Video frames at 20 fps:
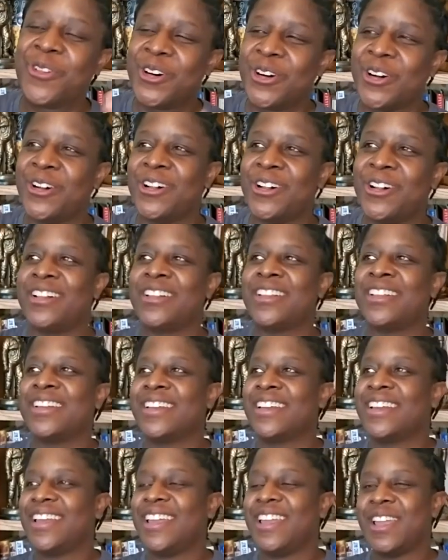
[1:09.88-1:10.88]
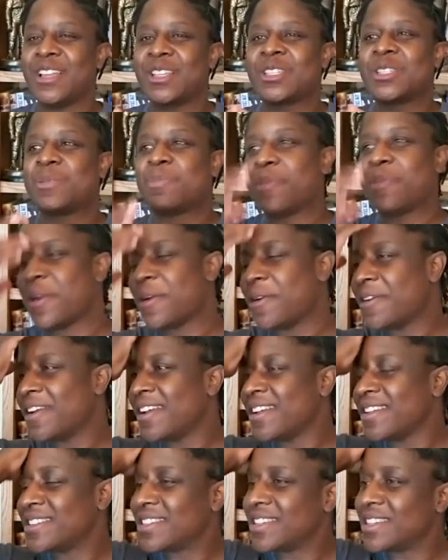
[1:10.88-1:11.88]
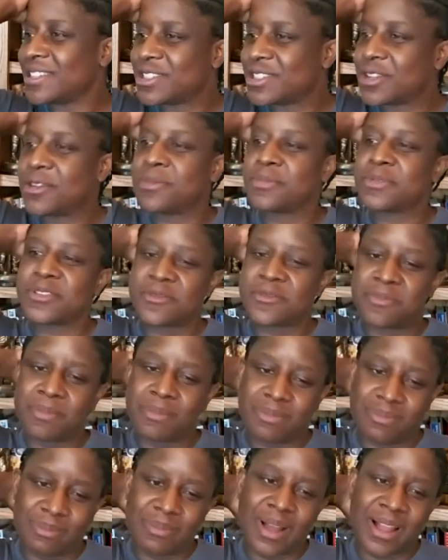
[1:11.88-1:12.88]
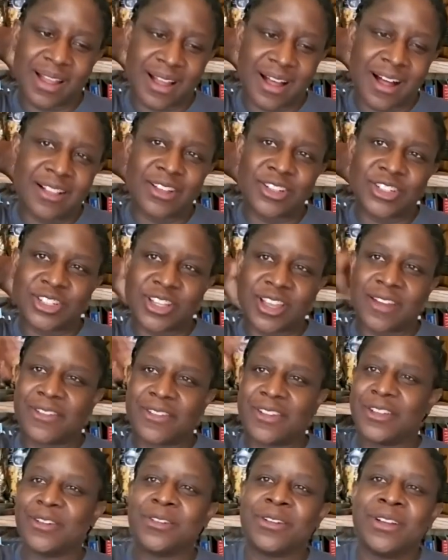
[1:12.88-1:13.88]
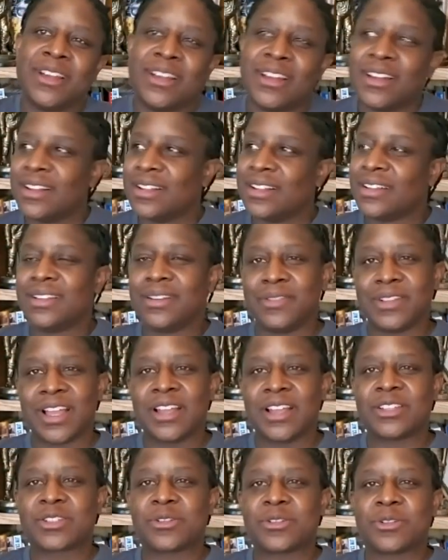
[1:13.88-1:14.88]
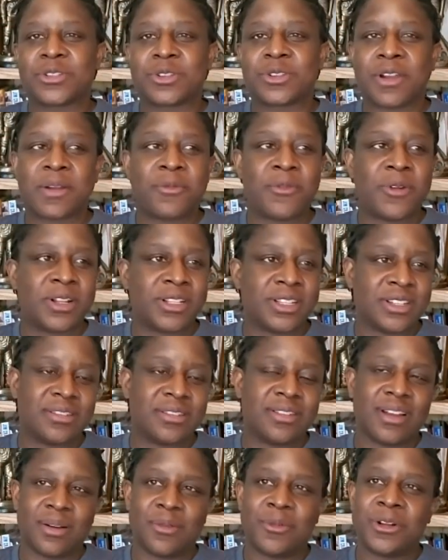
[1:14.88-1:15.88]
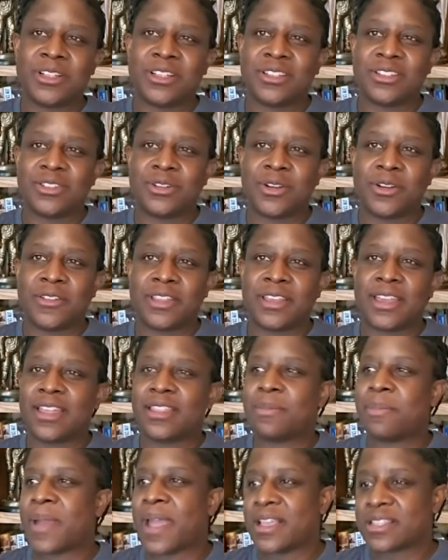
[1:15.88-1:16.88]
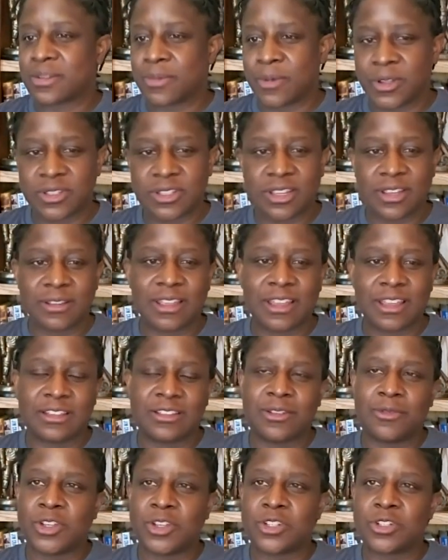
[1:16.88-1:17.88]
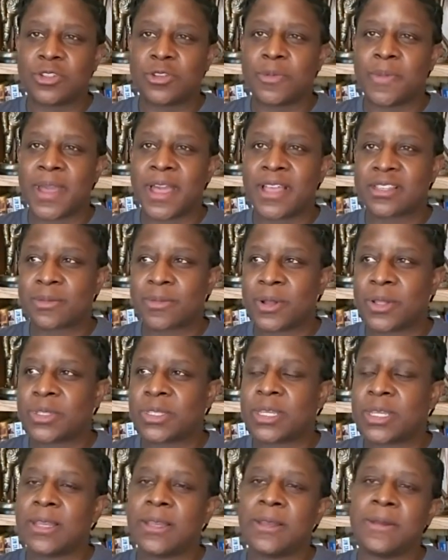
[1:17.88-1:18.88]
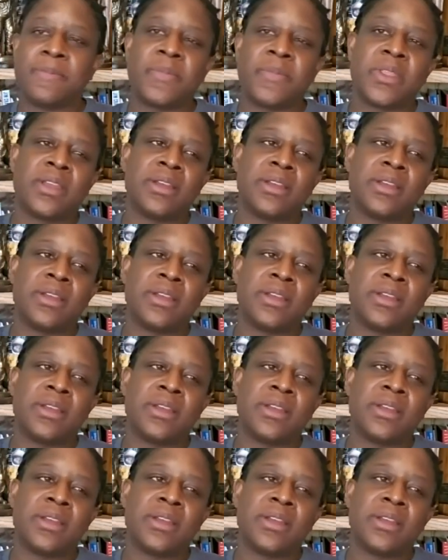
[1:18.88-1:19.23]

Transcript: full experience in terms of my college life, you know, leaving high school. So I wanted I wanted to do everything. they had the basketball team, they had a division two basketball team,